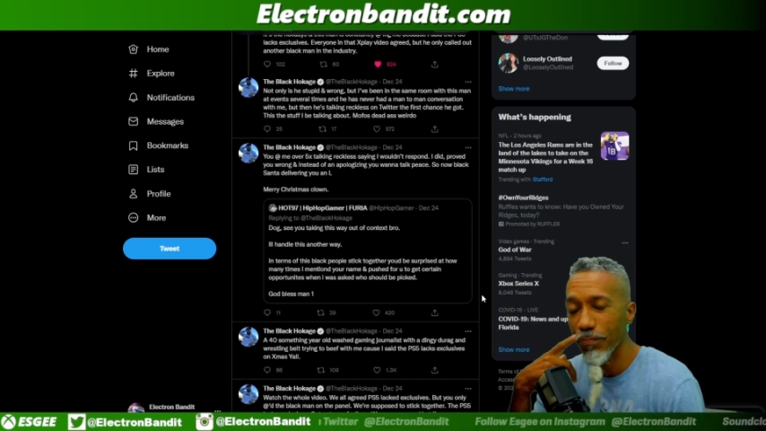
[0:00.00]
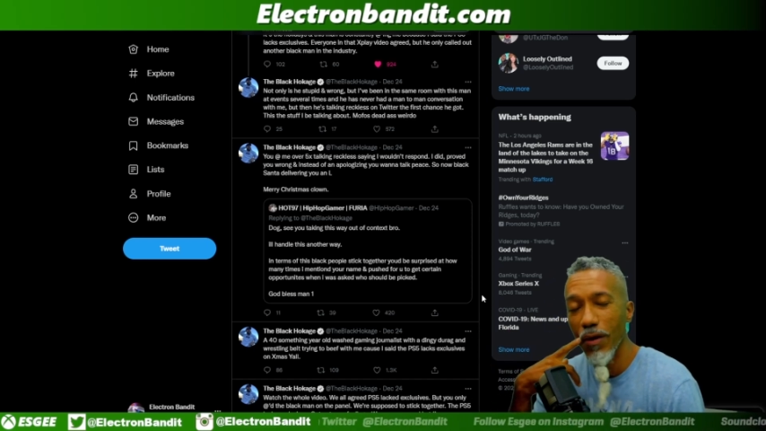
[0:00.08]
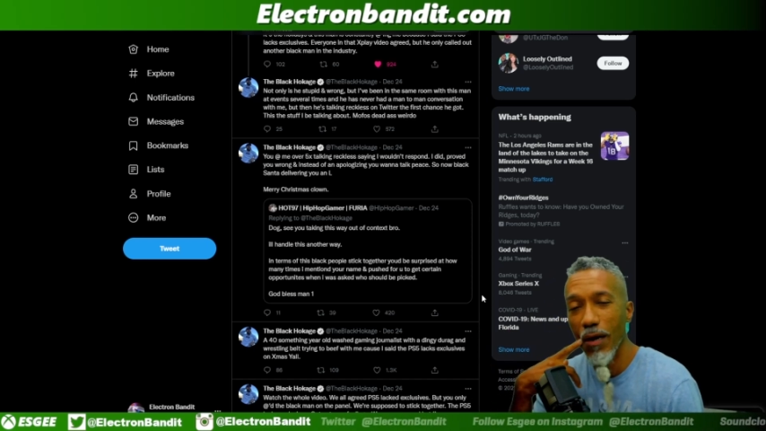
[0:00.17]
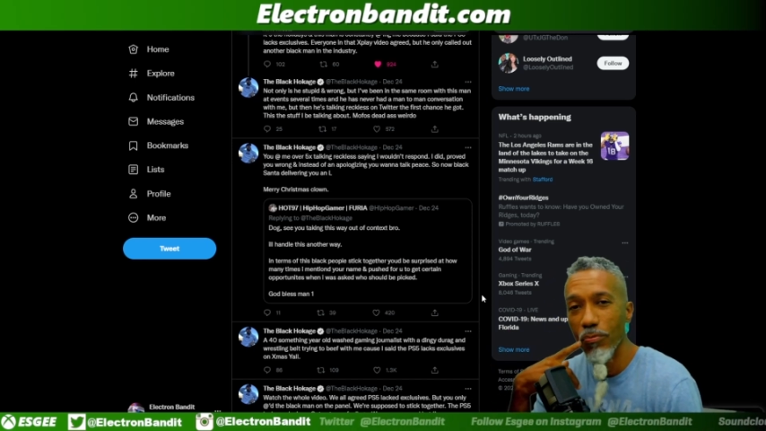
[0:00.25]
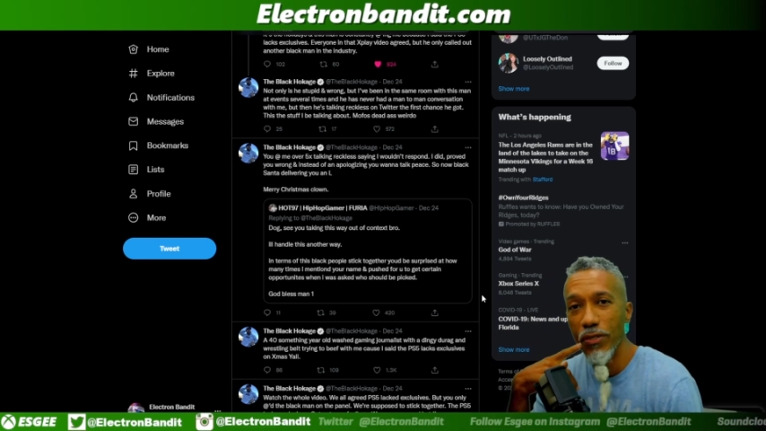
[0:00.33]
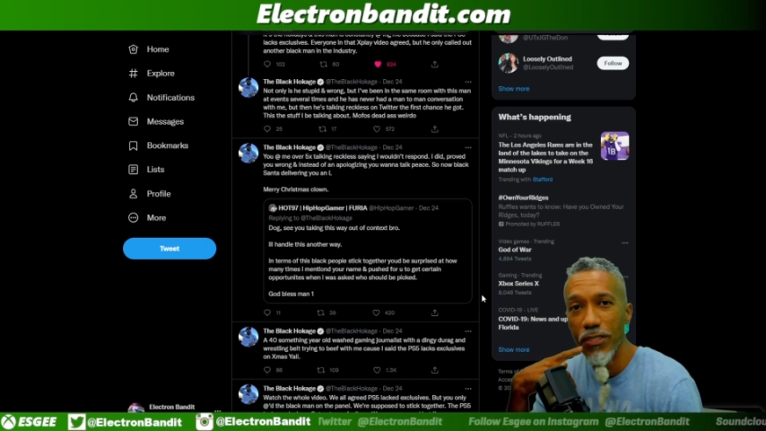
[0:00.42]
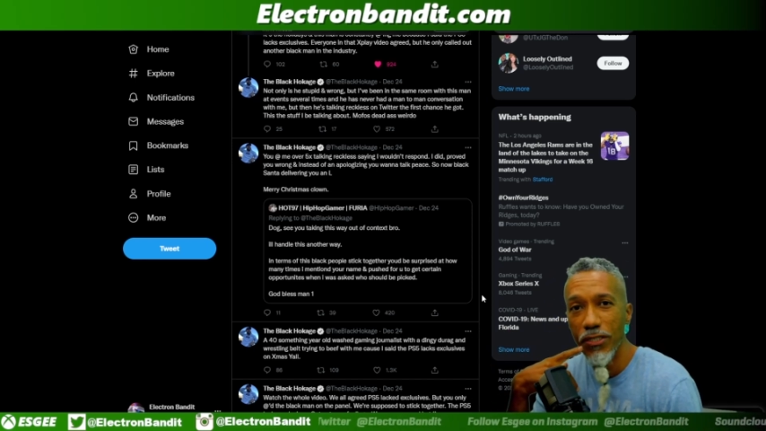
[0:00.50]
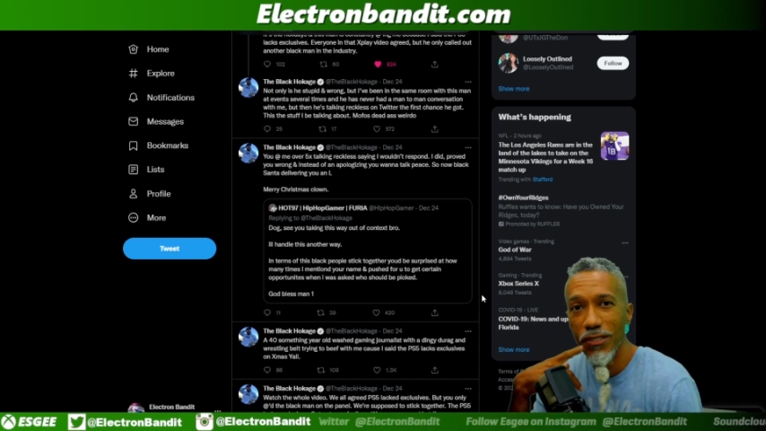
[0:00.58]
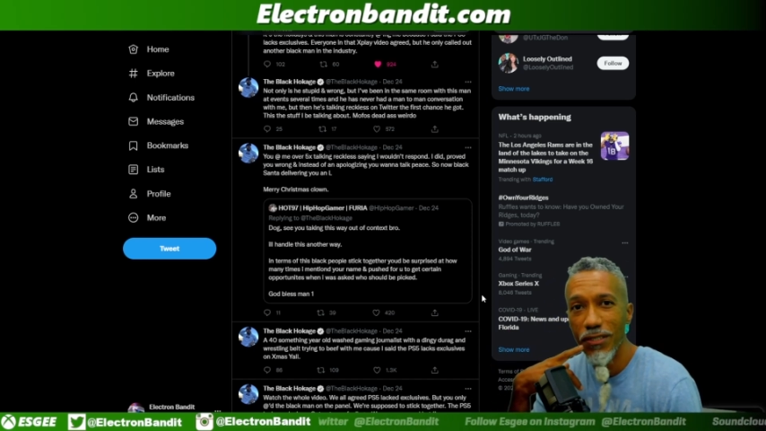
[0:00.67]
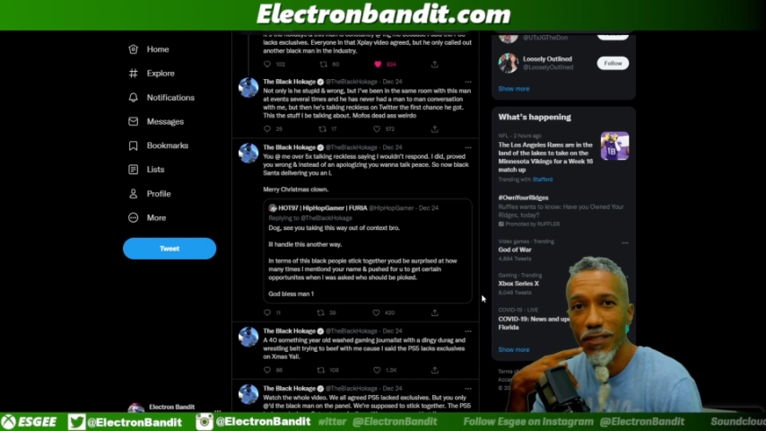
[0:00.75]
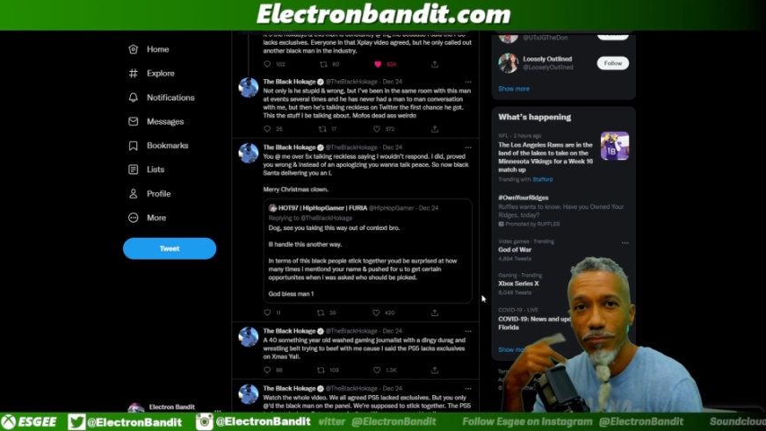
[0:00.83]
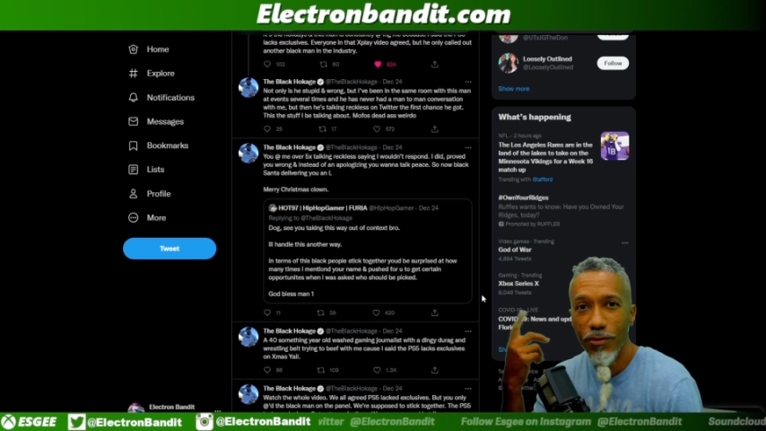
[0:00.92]
I
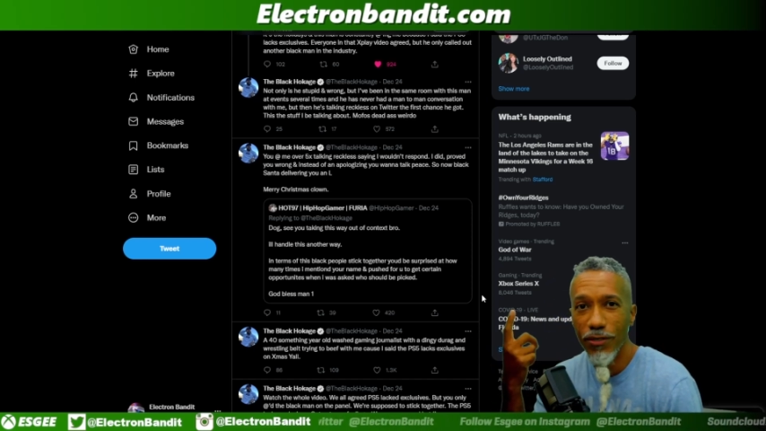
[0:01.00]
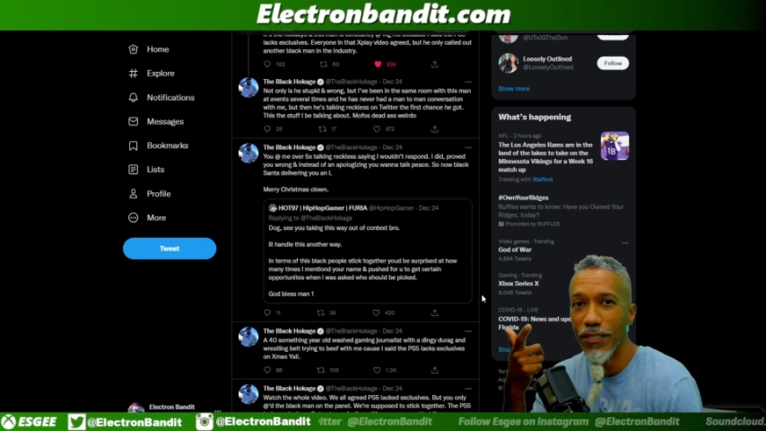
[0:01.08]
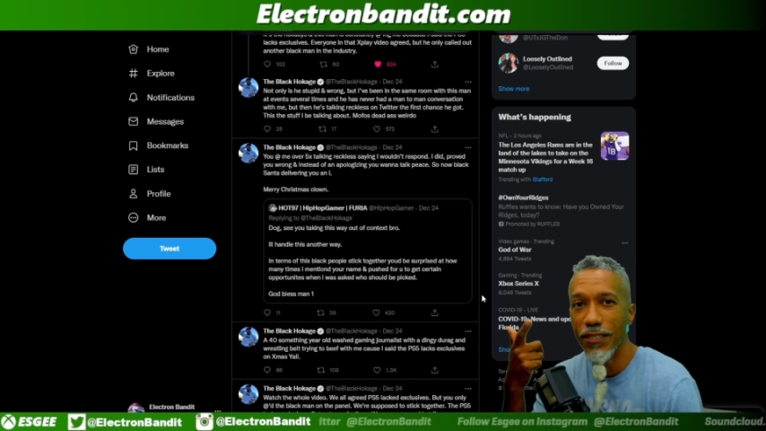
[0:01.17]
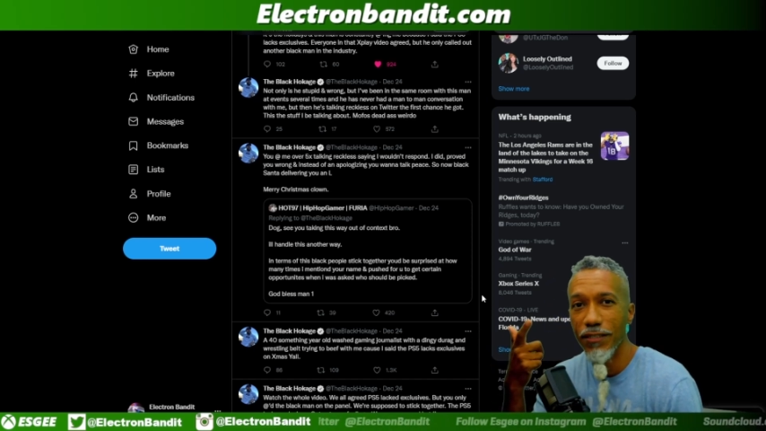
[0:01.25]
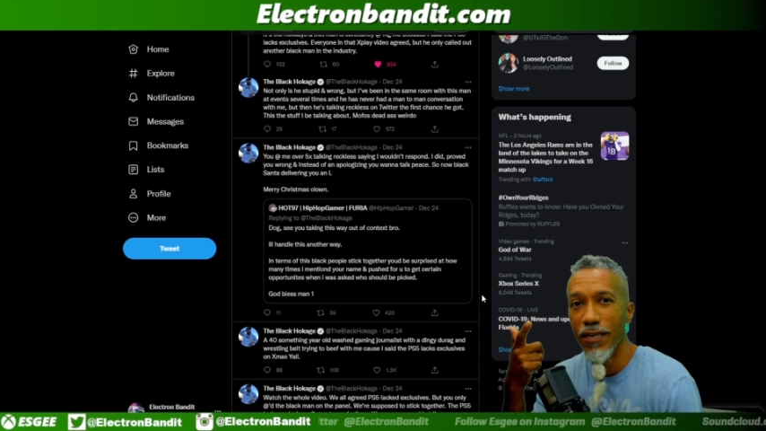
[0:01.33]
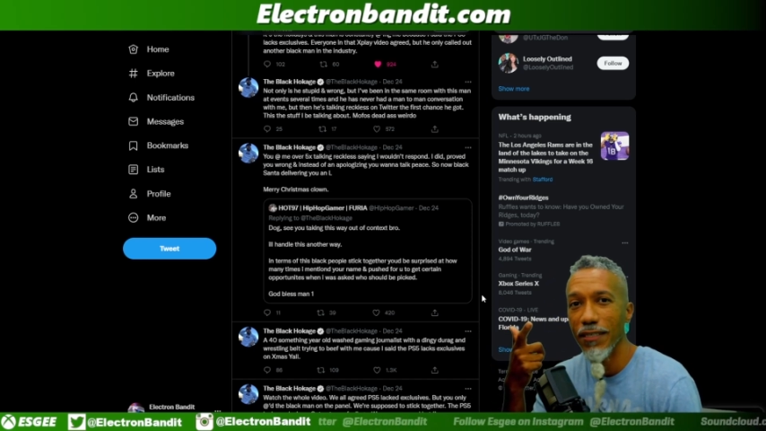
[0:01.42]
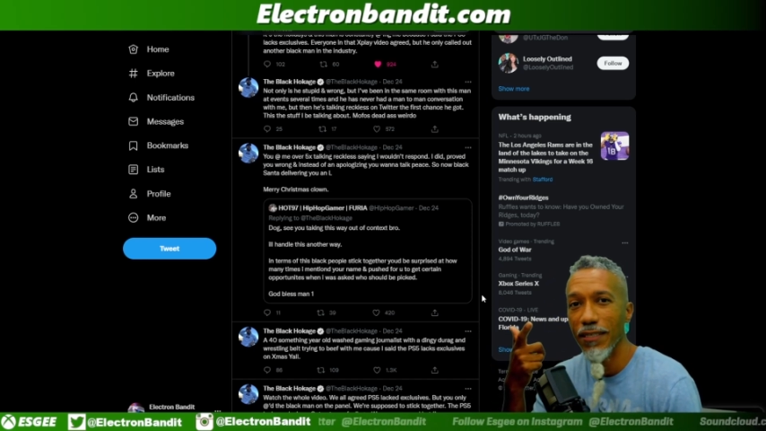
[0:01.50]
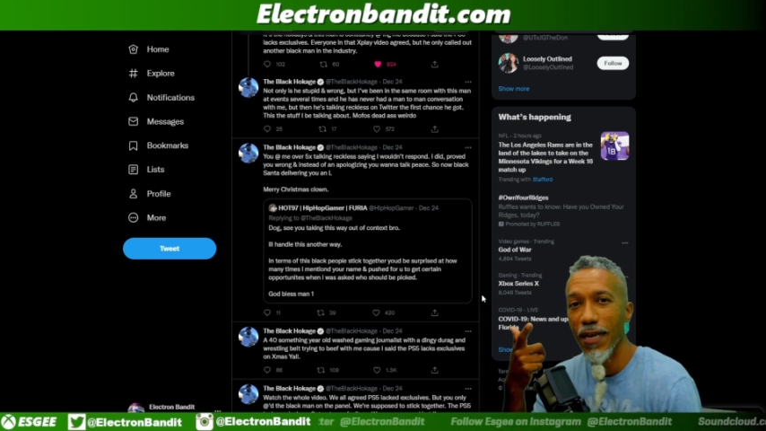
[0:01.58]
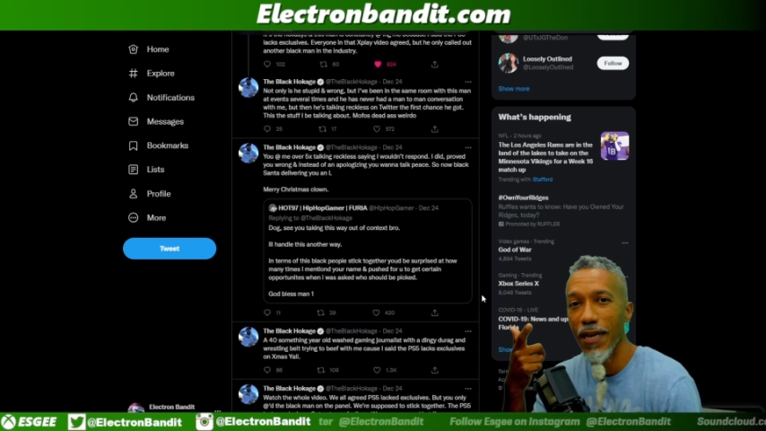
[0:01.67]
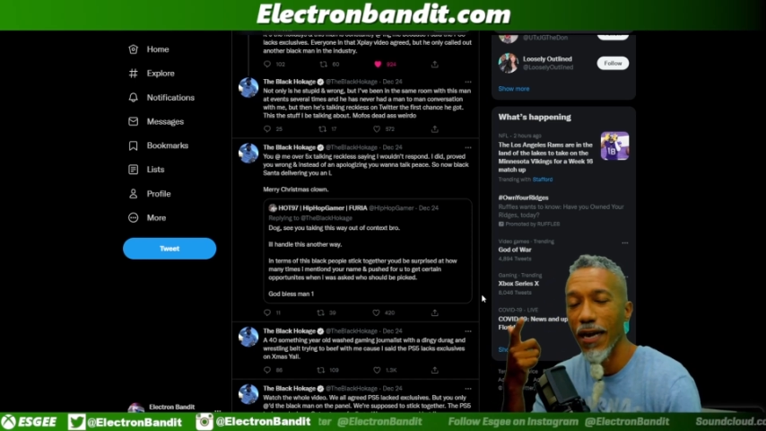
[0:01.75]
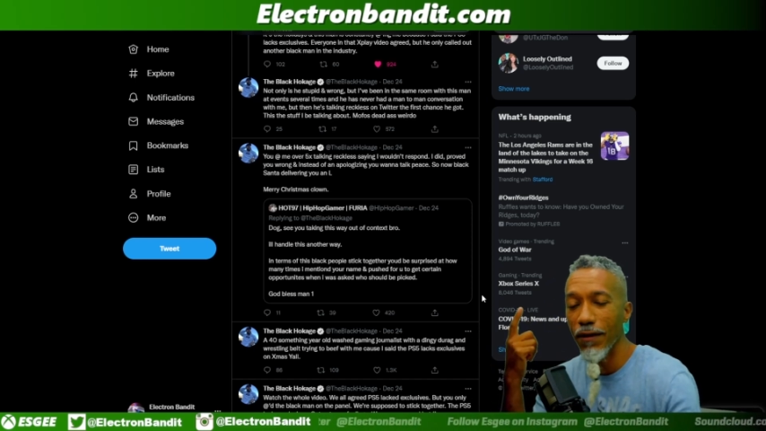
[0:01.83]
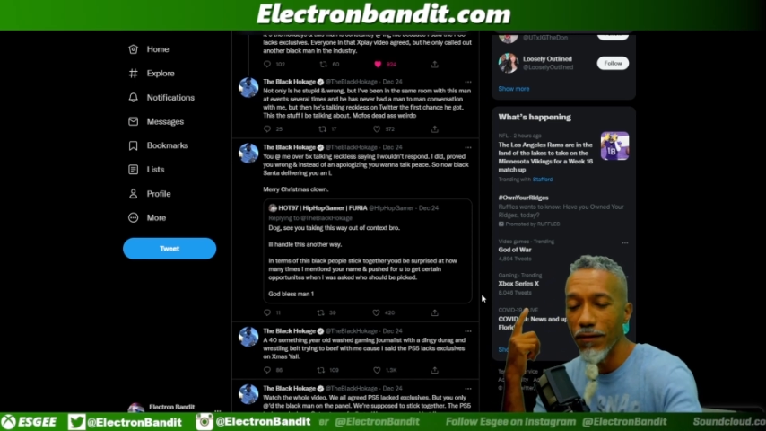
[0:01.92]
appreciate you guys
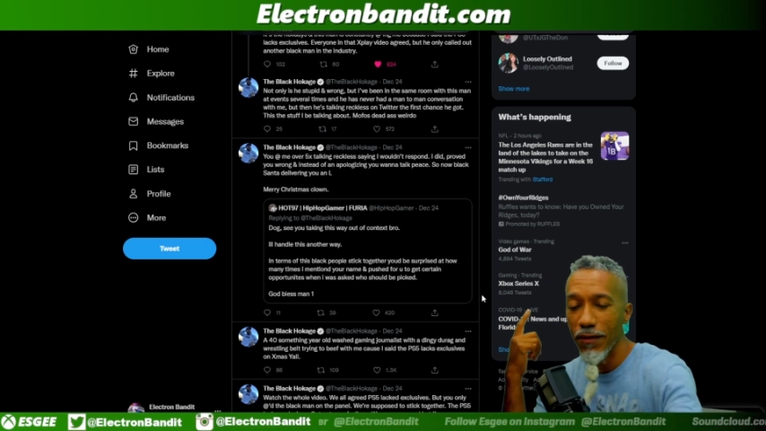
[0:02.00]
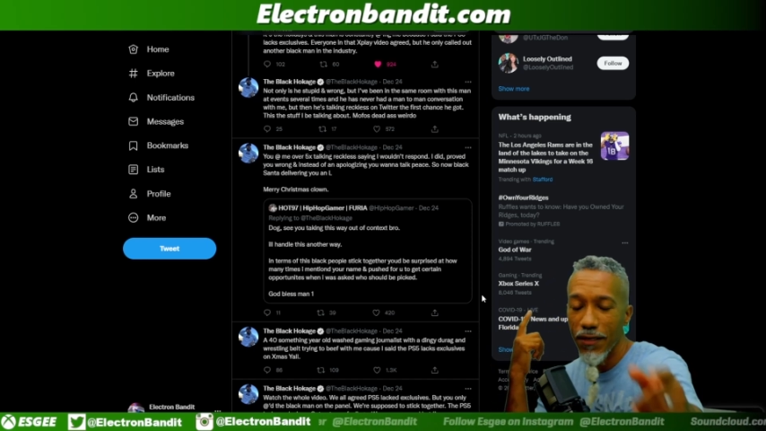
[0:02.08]
hanging out.